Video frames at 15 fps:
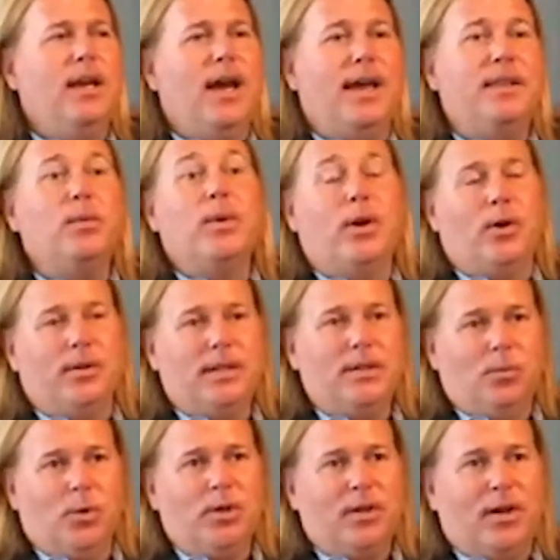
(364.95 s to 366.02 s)
I think we all need to
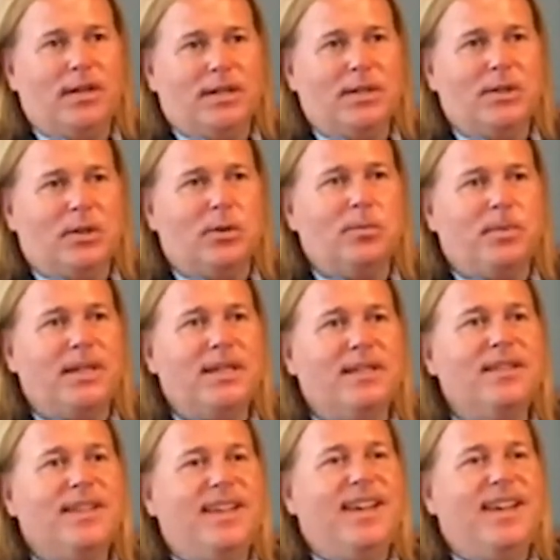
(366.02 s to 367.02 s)
work on it a little bit.